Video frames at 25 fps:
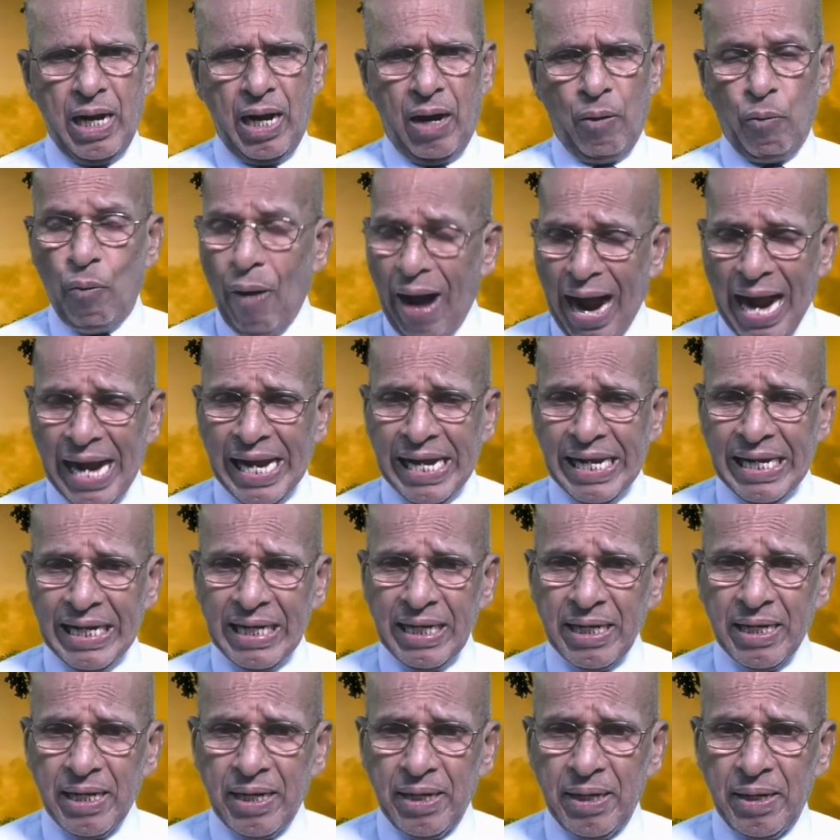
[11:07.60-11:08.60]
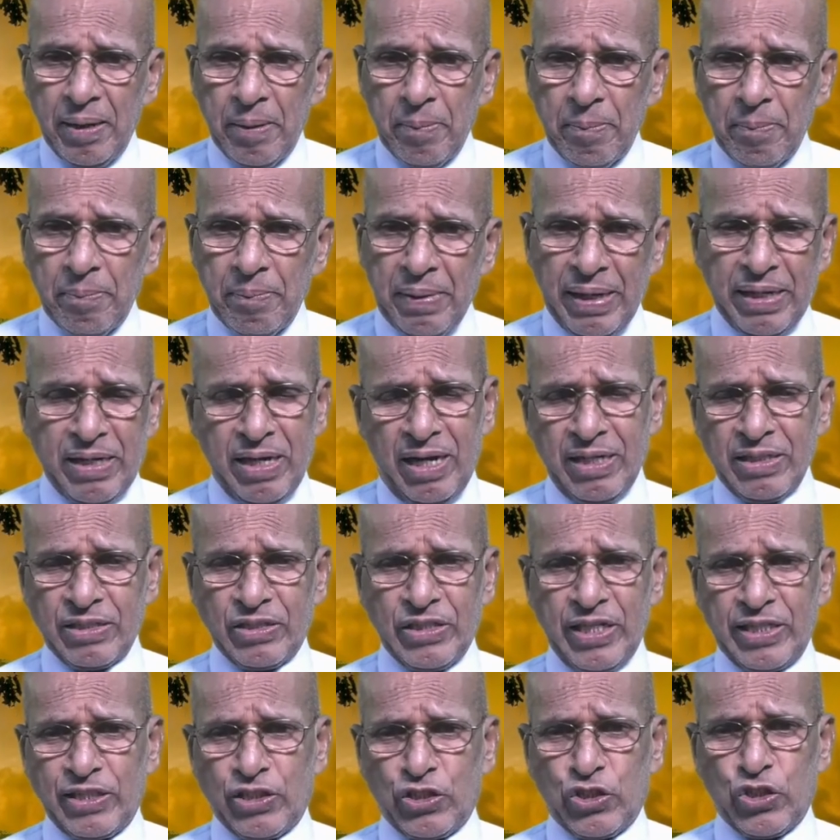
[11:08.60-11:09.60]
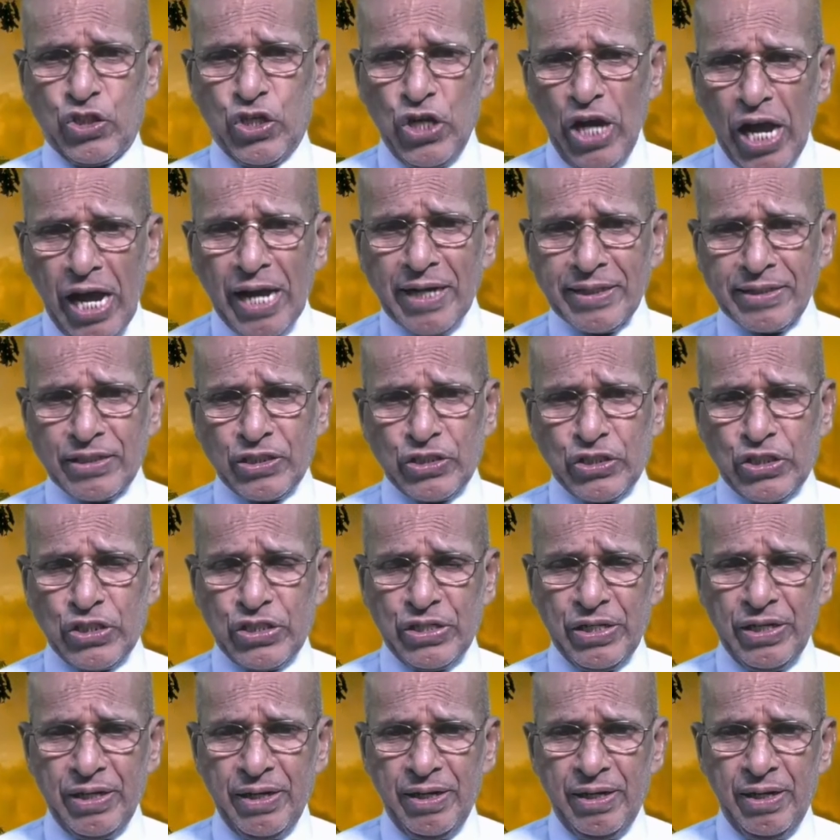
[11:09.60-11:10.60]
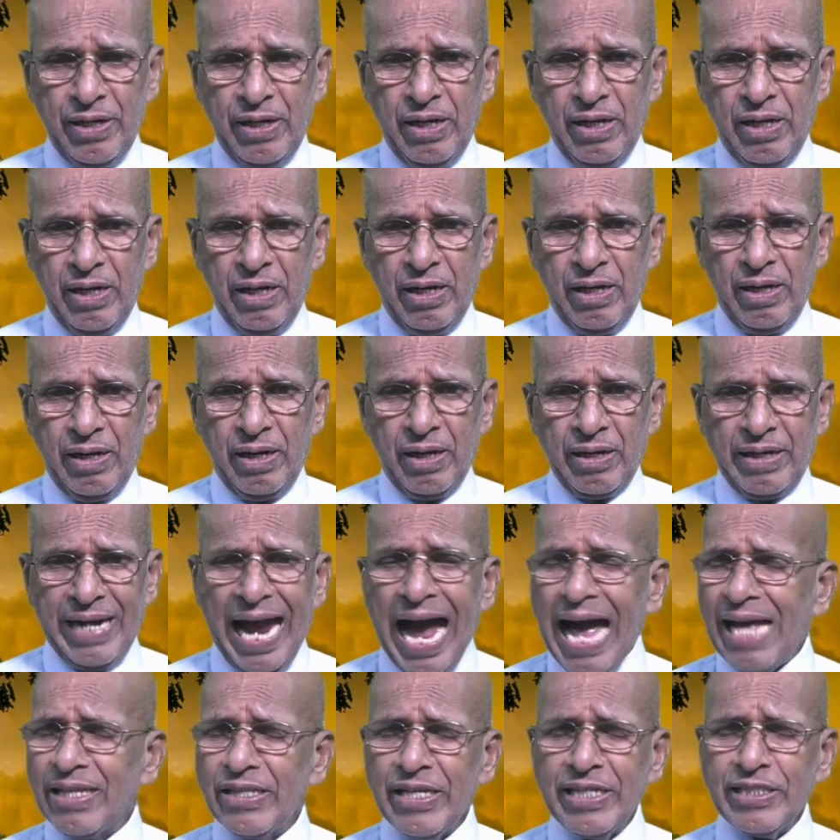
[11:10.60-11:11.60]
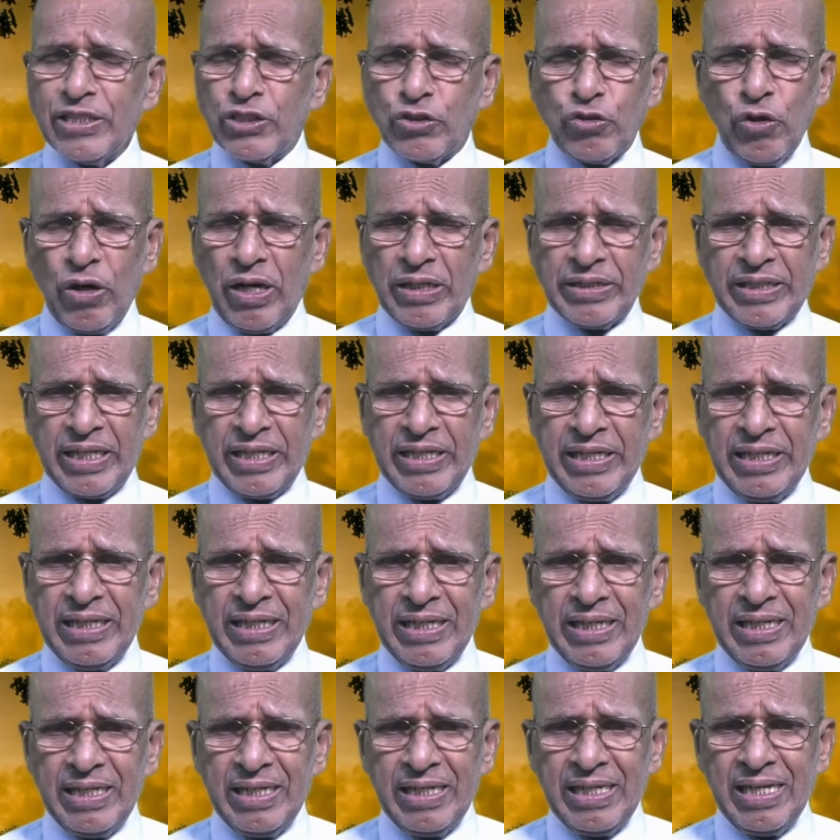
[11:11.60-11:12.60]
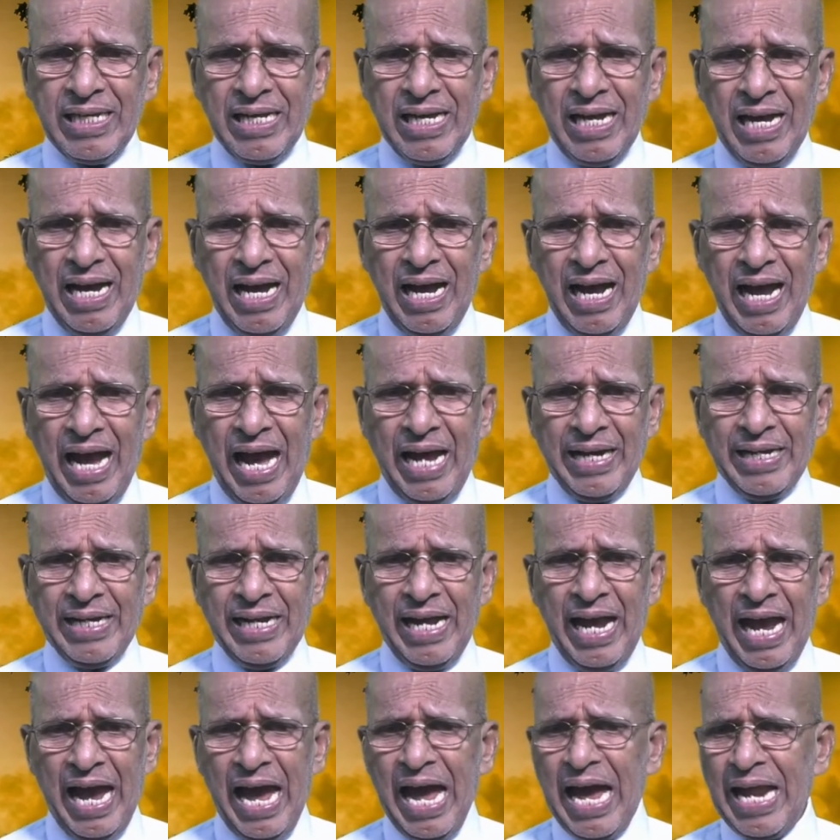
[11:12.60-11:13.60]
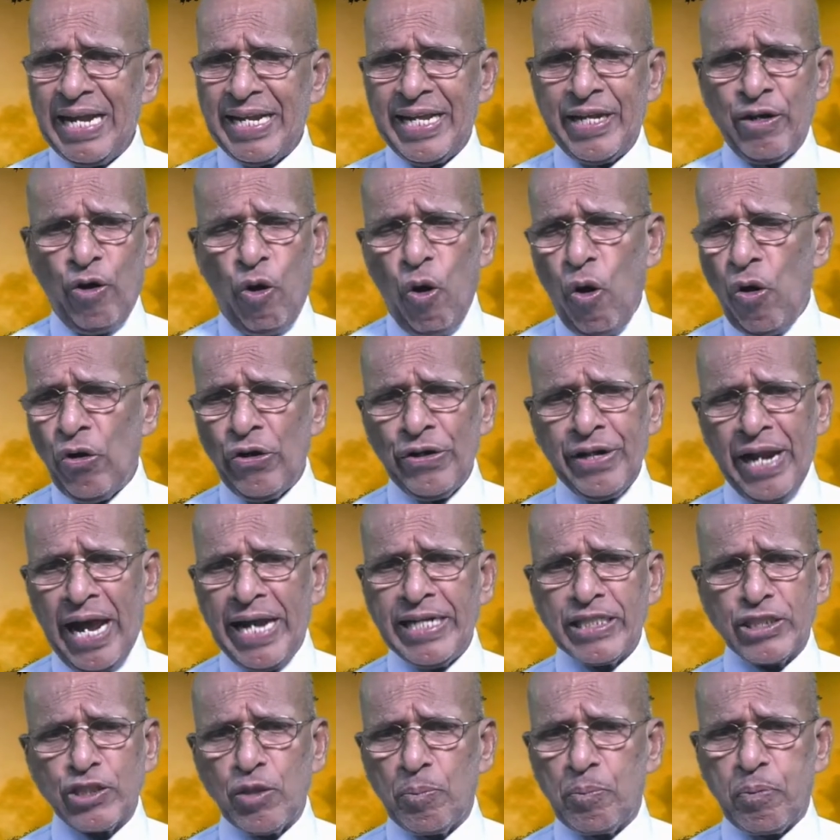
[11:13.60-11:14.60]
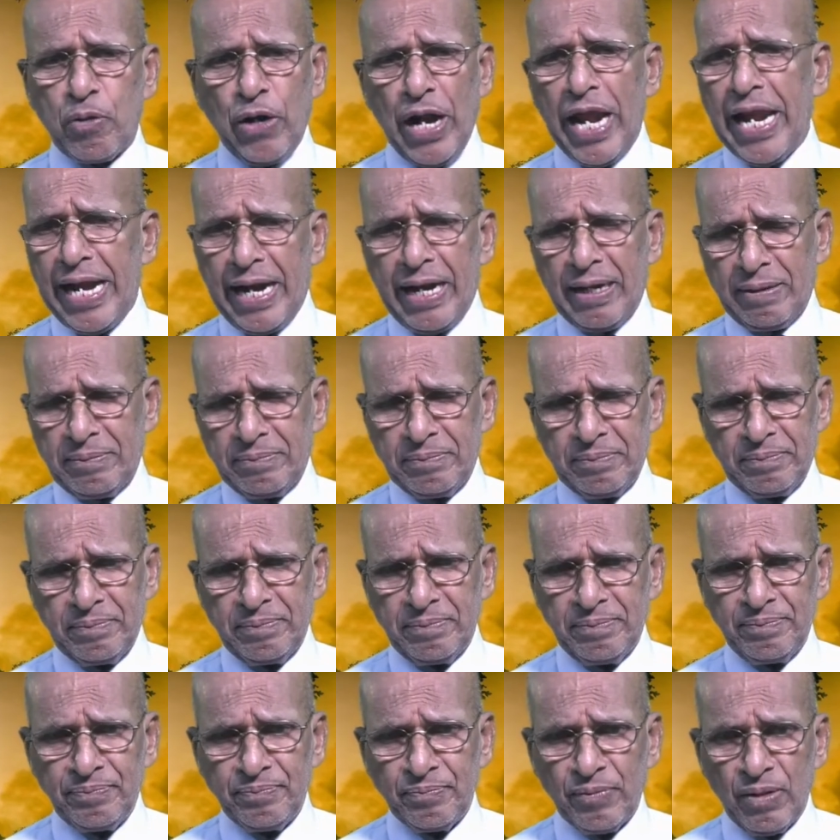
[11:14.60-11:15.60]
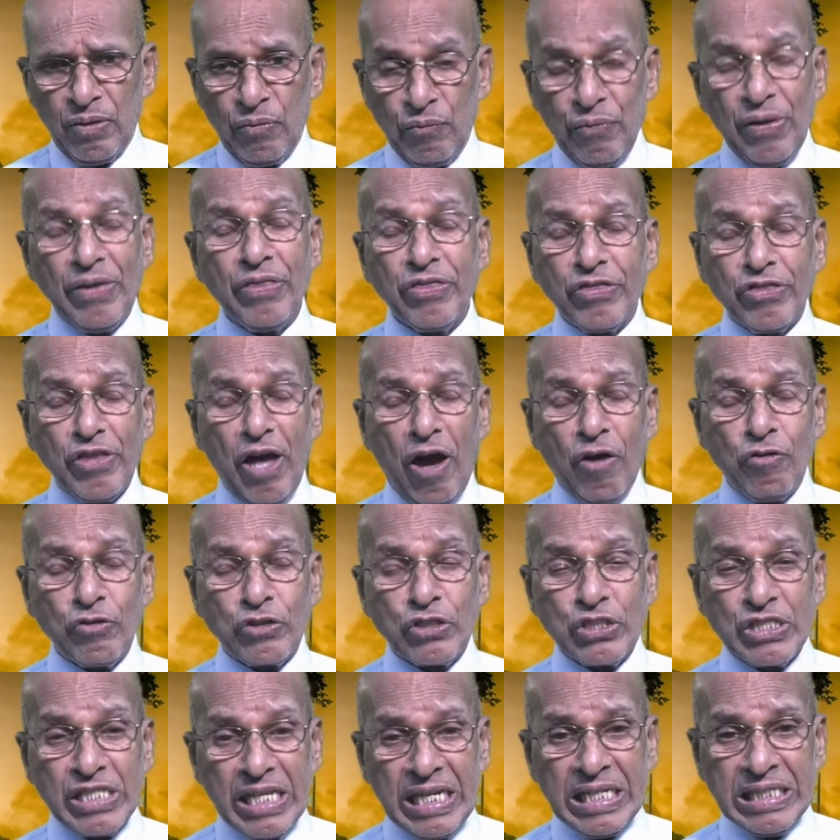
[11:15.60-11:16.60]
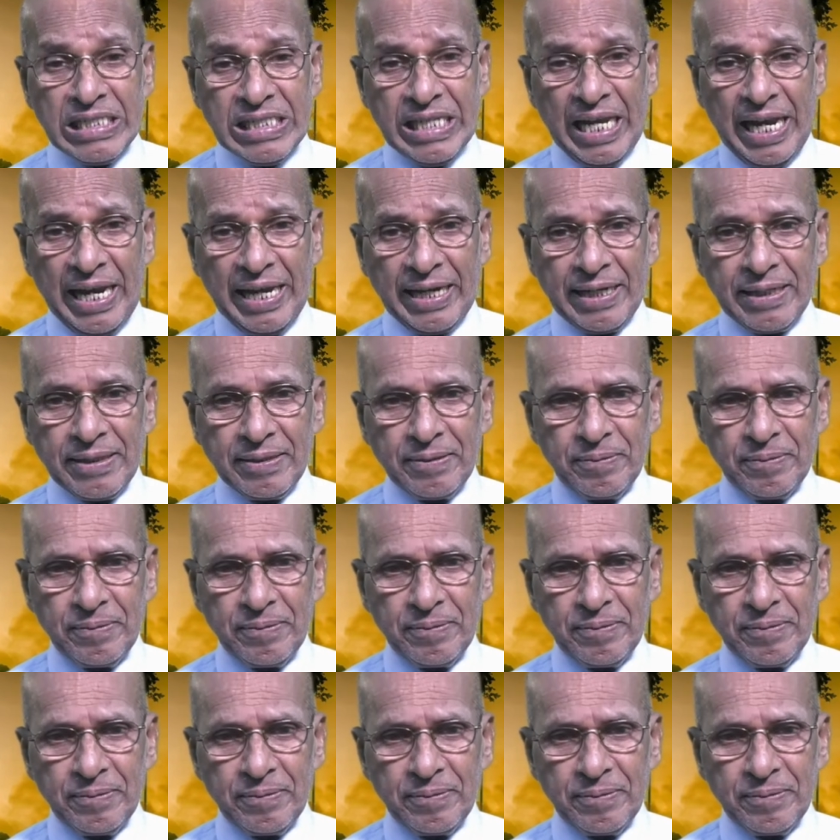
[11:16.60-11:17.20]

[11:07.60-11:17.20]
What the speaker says: Why? Because the church gathered together and had an all-night prayer without ceasing.